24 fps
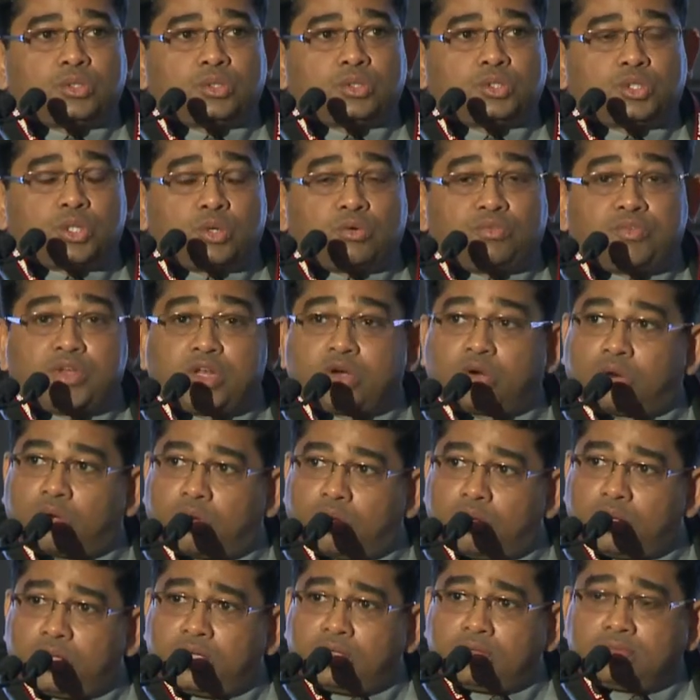So we are
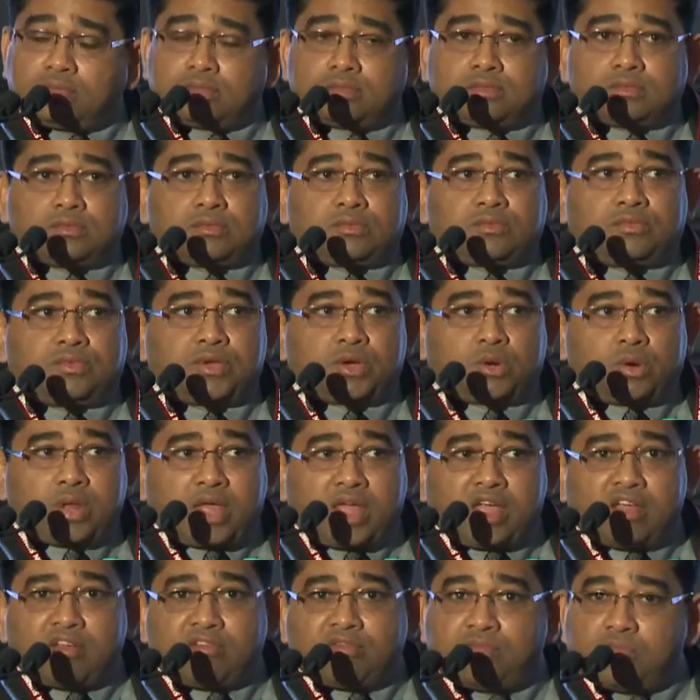growing. We're going
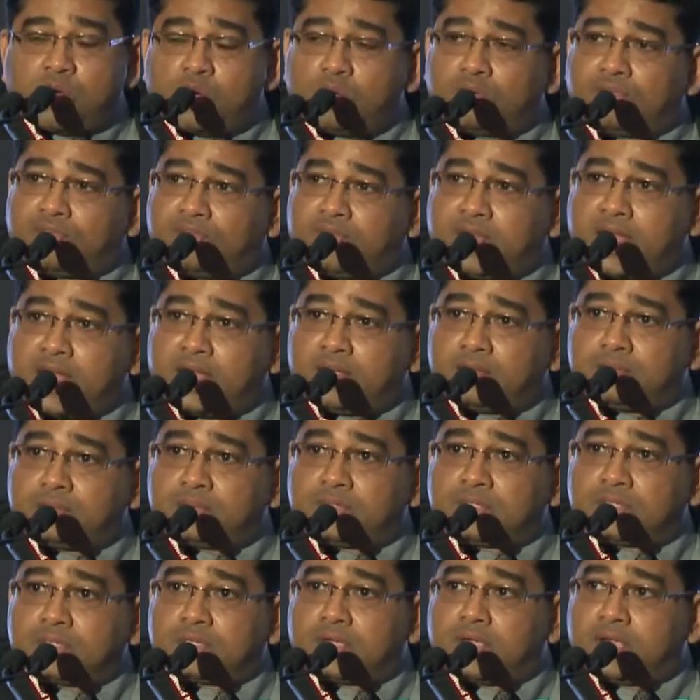to have more
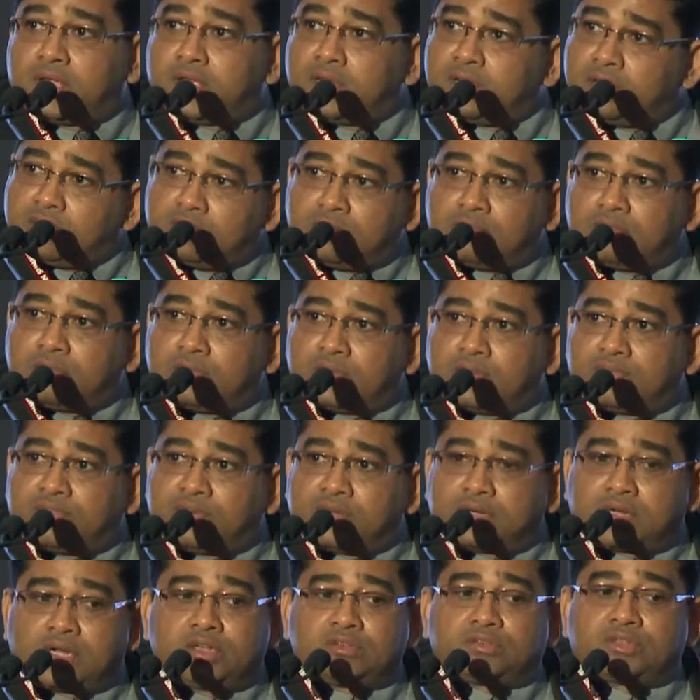fabs in
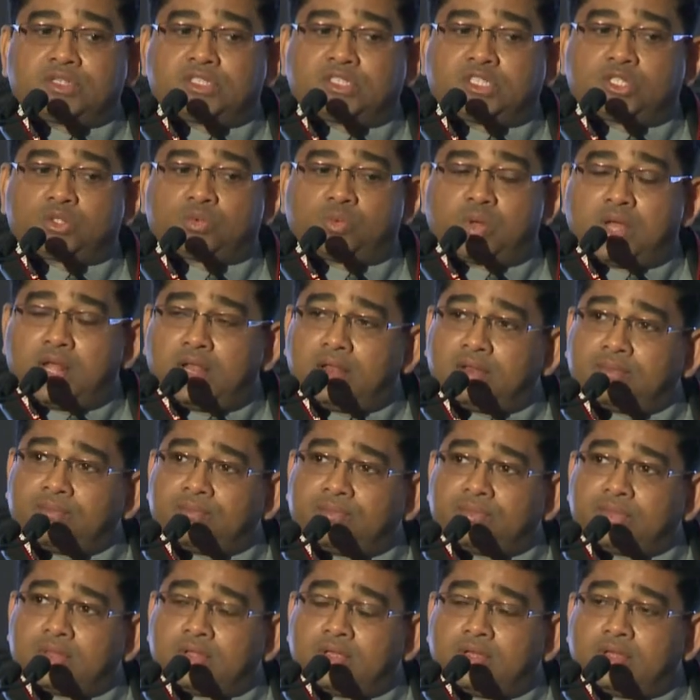different countries as
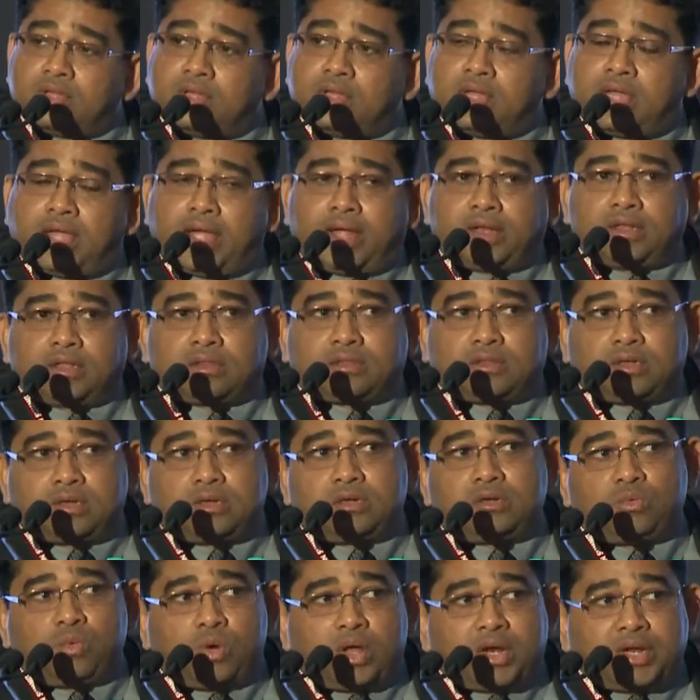well. And the
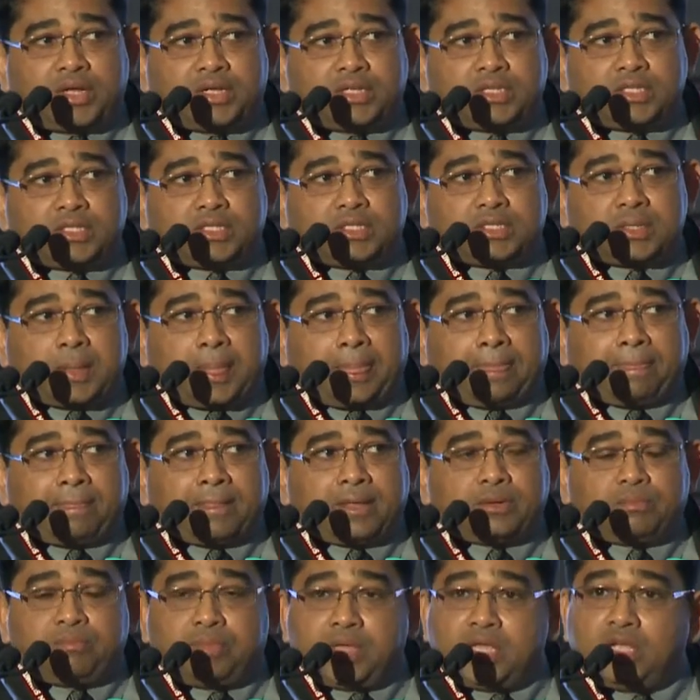third one is
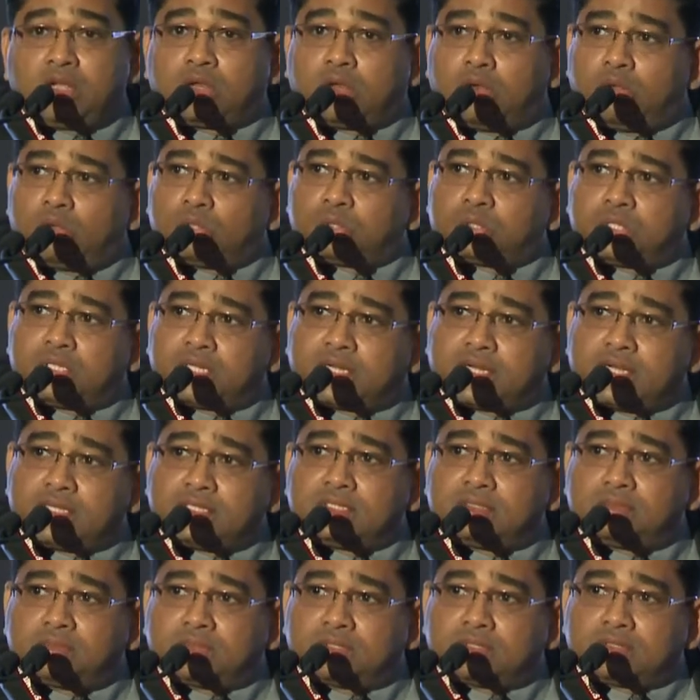being close to the
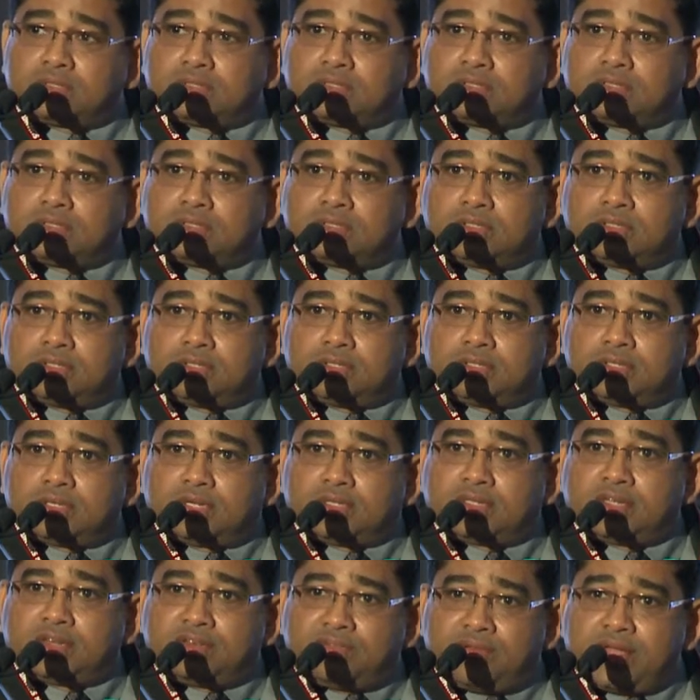customers.
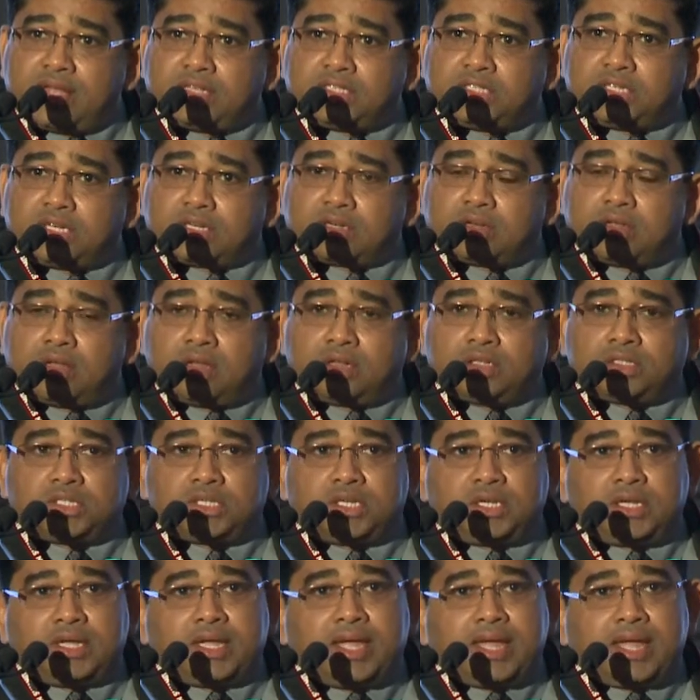The advanced
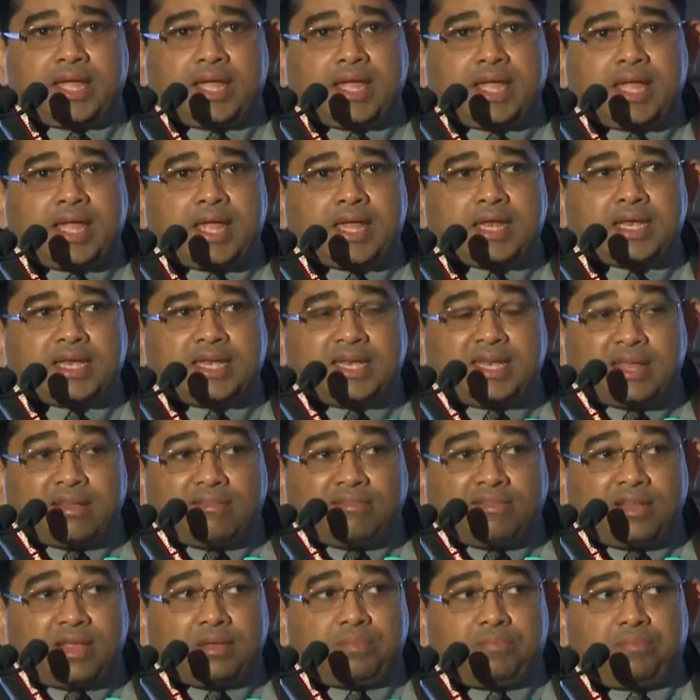technology
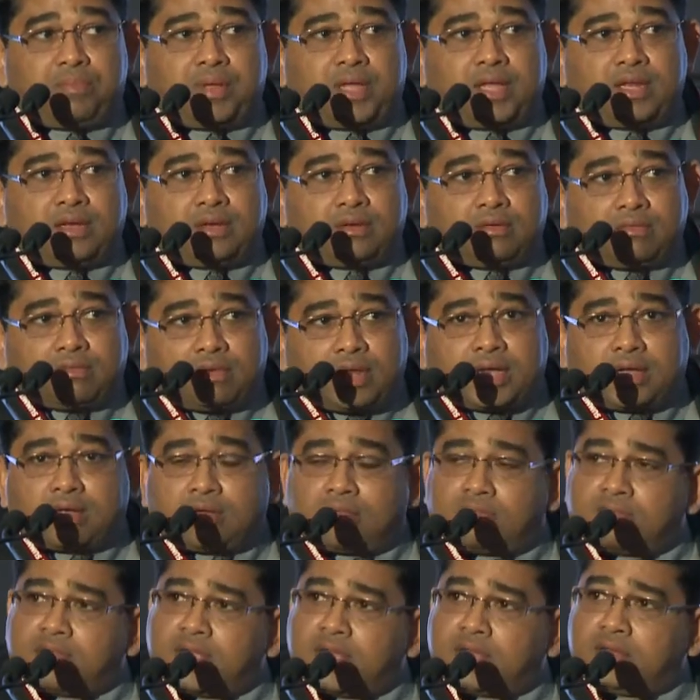development,
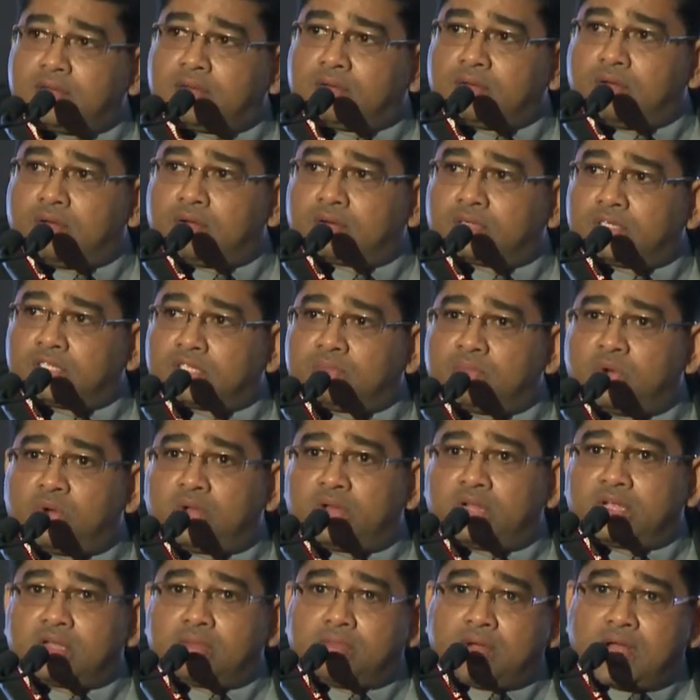like Gary talked this morning